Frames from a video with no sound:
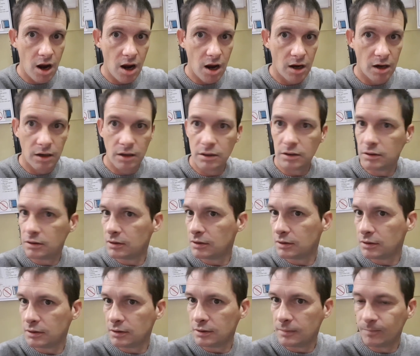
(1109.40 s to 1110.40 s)
No.
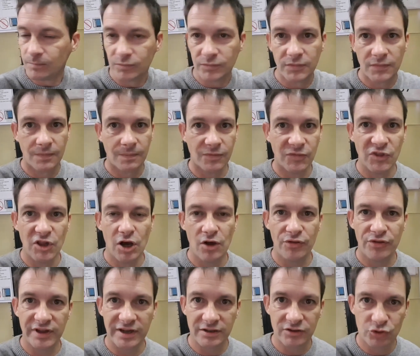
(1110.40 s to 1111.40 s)

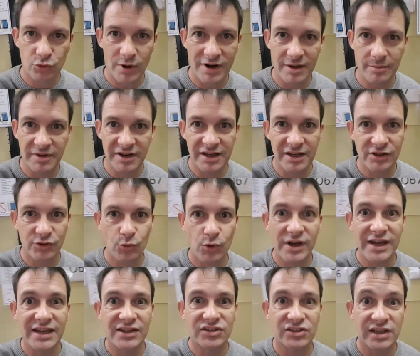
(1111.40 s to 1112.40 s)
Nothing. 20 minutes
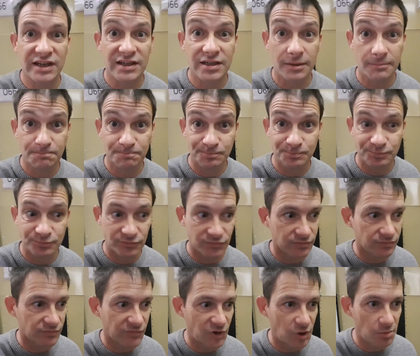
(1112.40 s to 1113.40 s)
wasted.
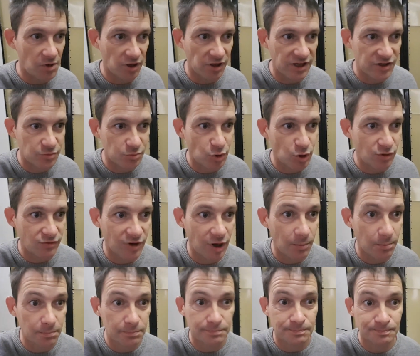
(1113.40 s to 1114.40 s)
Come on, let's move on.